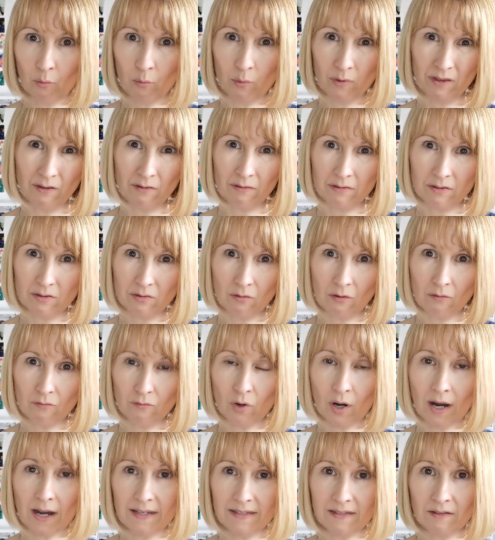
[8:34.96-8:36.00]
with a sort of
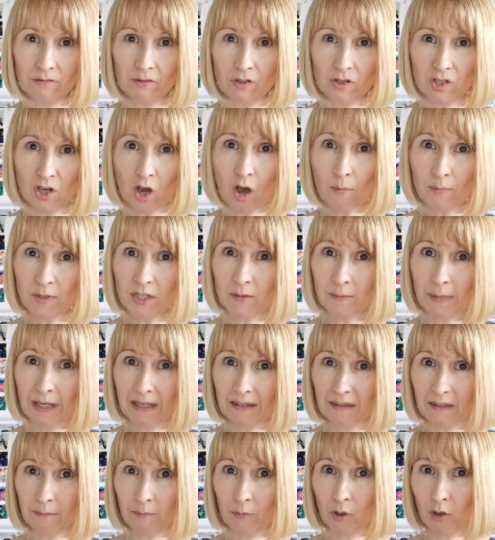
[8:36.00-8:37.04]
rise on the top to
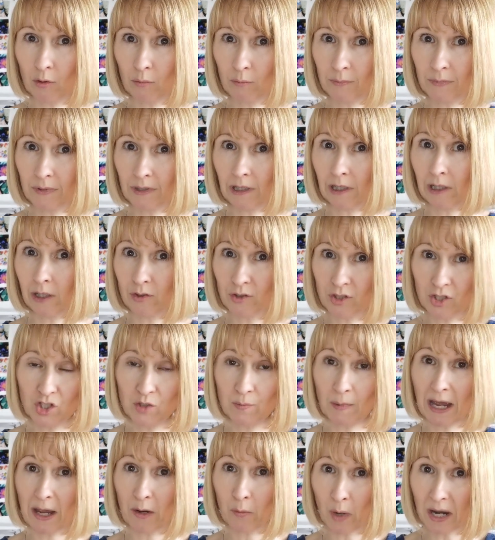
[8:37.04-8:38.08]
make them come closer
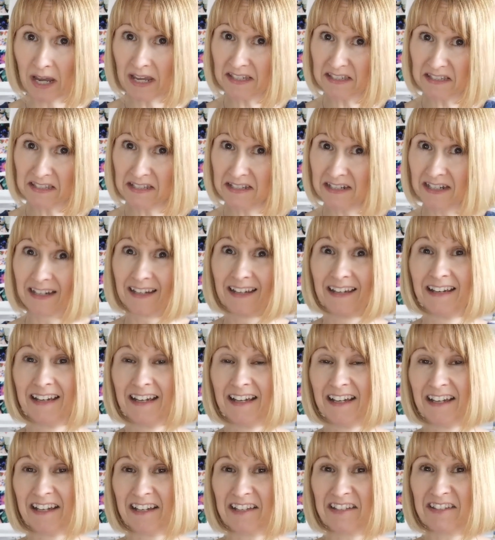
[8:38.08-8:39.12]
to my waist.
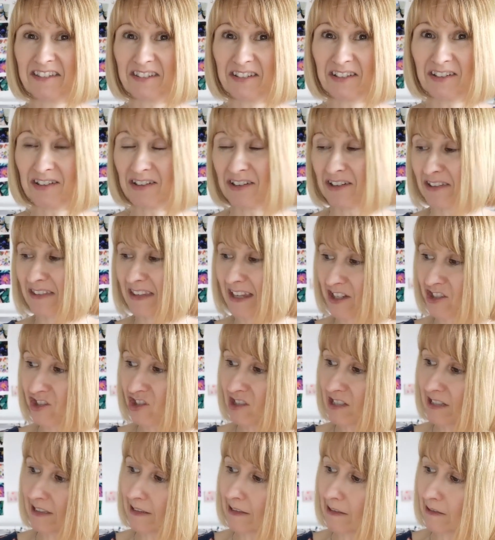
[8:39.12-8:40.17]
So that's
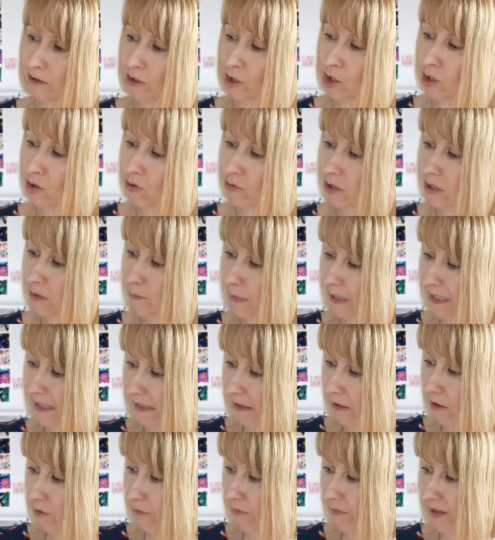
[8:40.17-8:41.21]
just a little note to
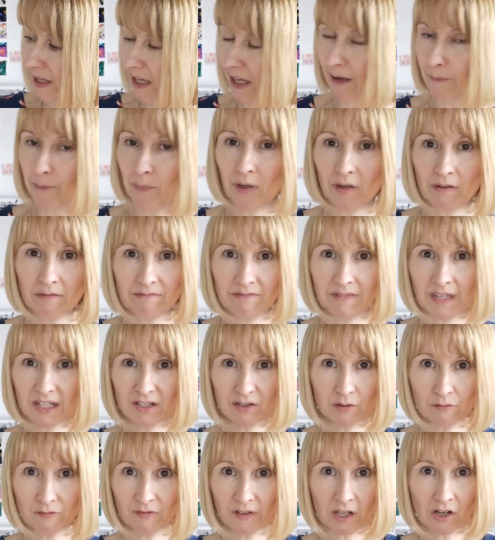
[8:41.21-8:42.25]
me on there, but they
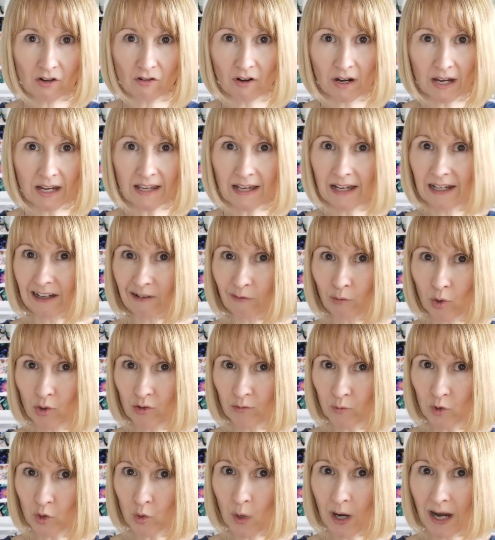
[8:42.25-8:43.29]
do fit great and I wore
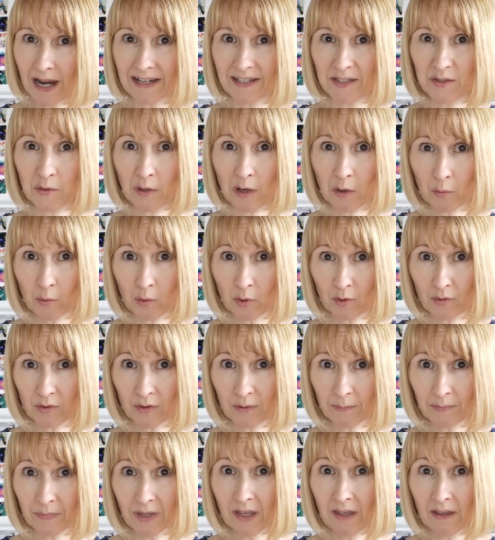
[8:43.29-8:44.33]
them twice. So I wore
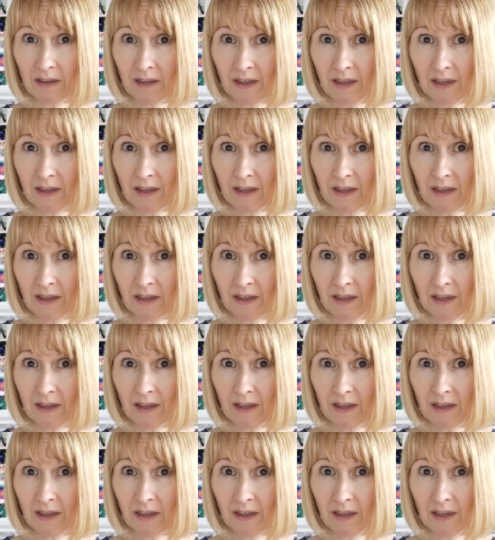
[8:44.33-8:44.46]
them